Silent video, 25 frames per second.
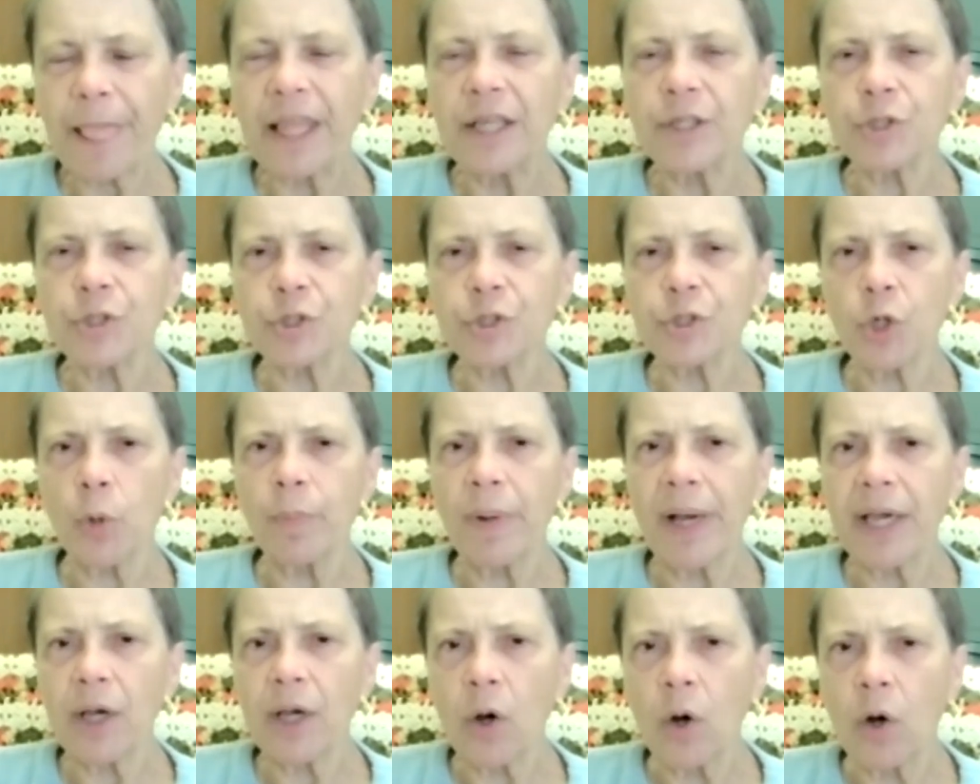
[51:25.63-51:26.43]
So
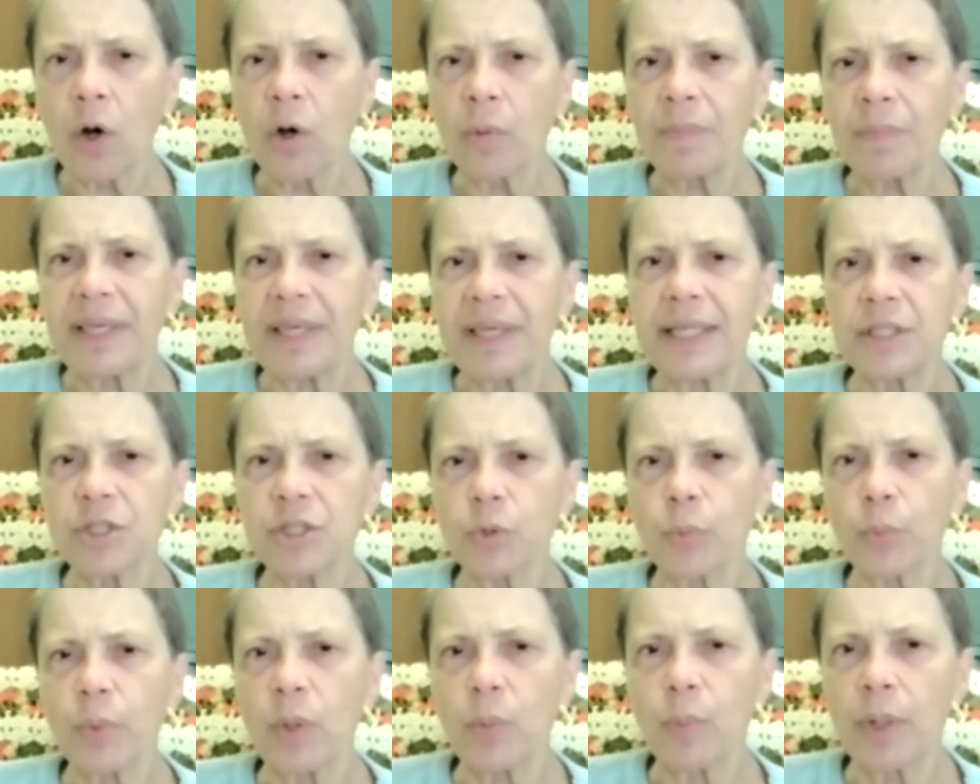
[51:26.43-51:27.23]
by all
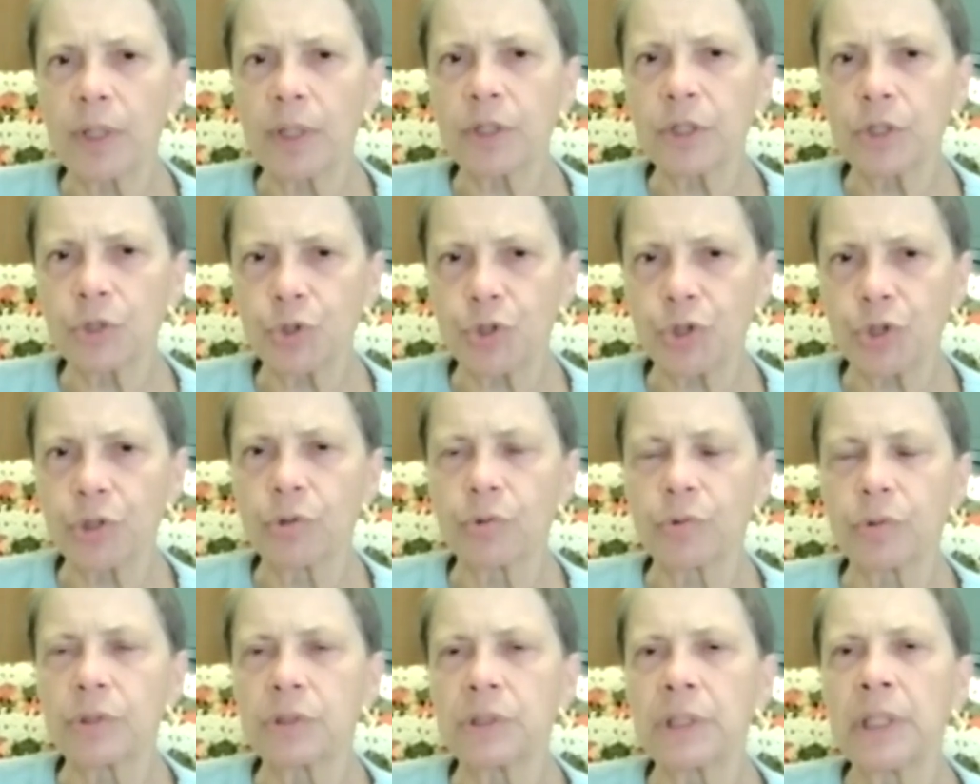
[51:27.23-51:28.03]
means, we want our
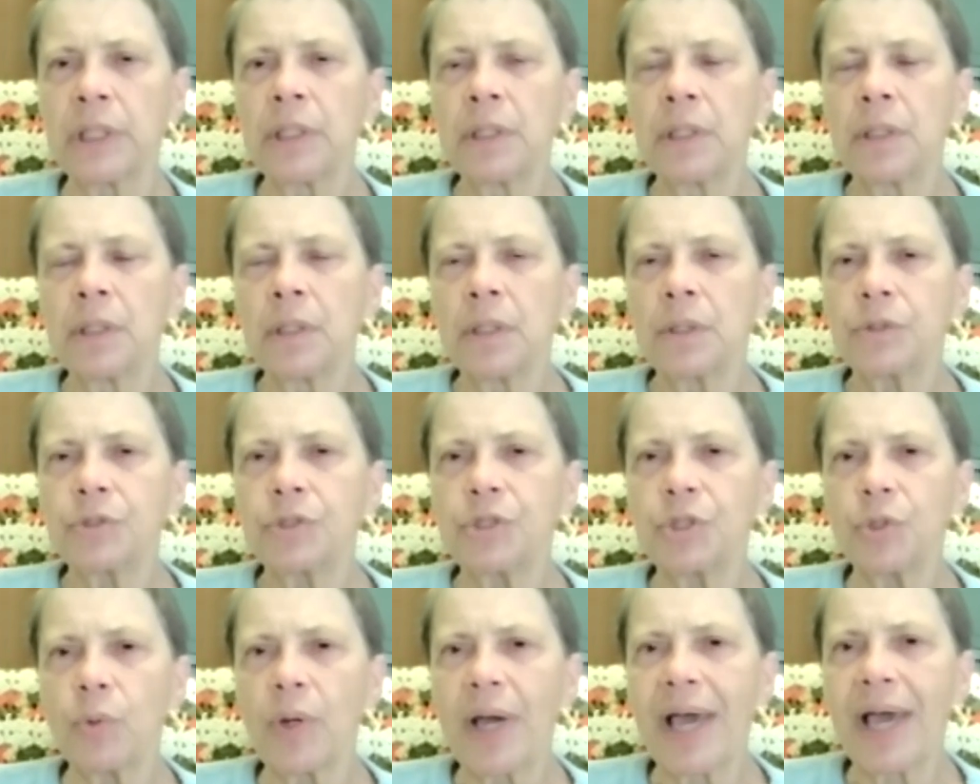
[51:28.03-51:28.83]
children
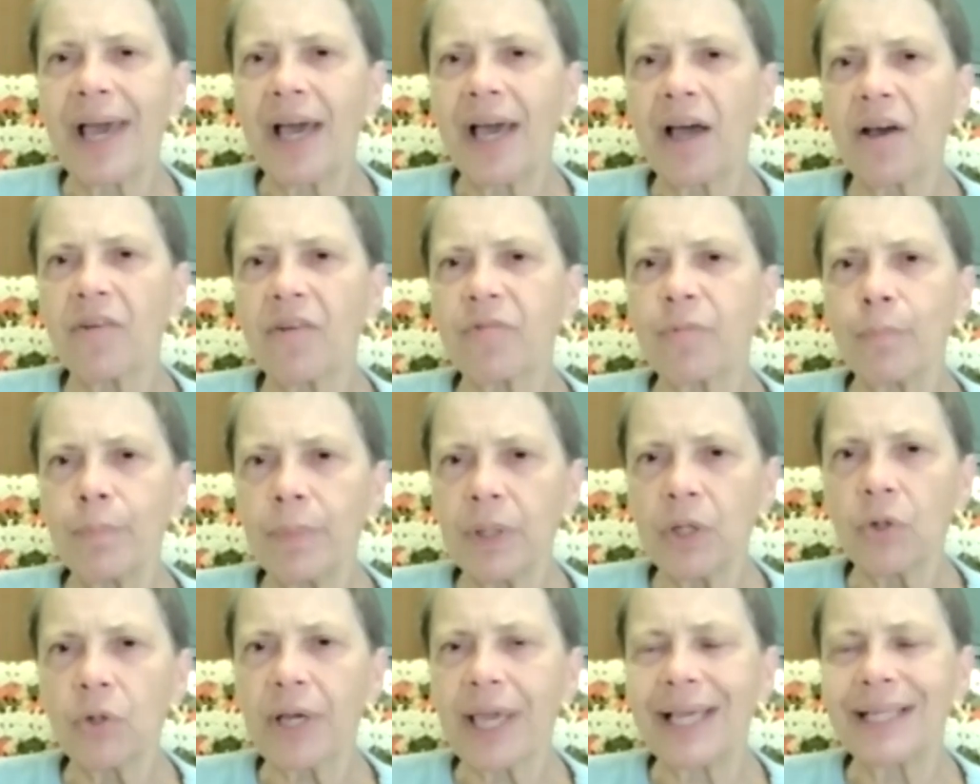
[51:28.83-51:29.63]
to have
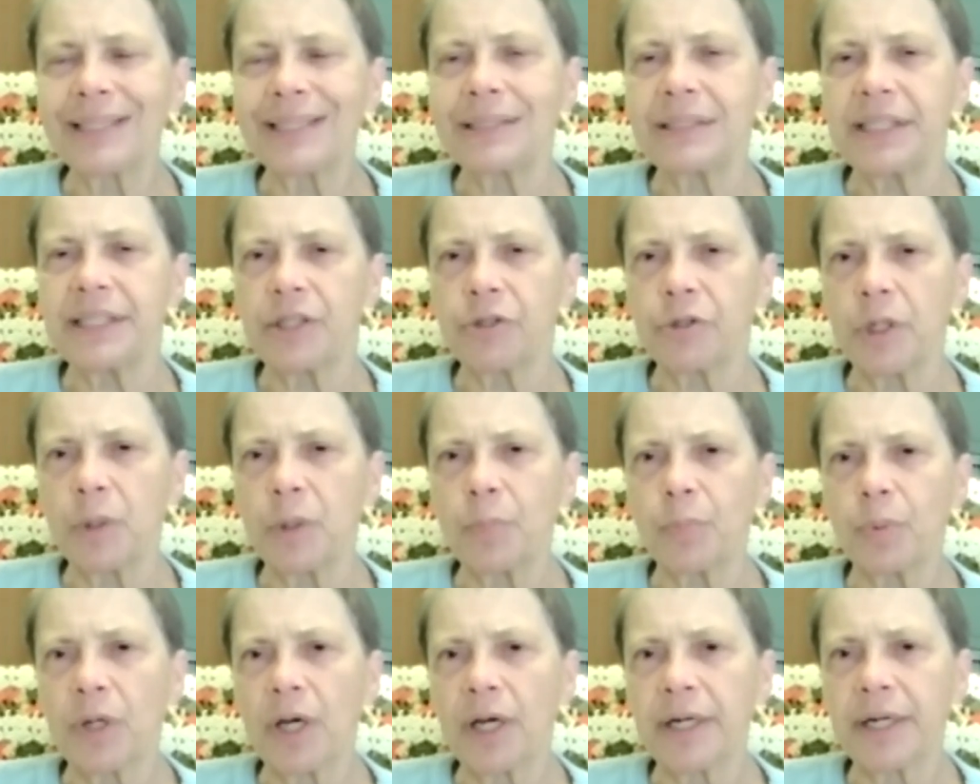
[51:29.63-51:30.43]
milk and dairy
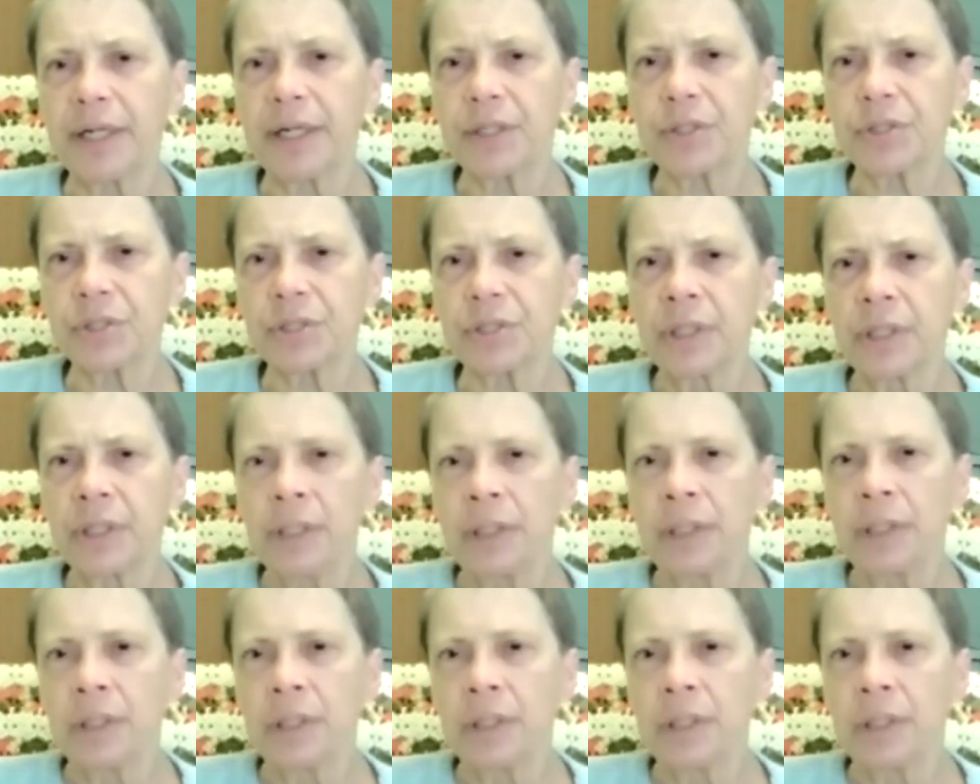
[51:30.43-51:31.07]
products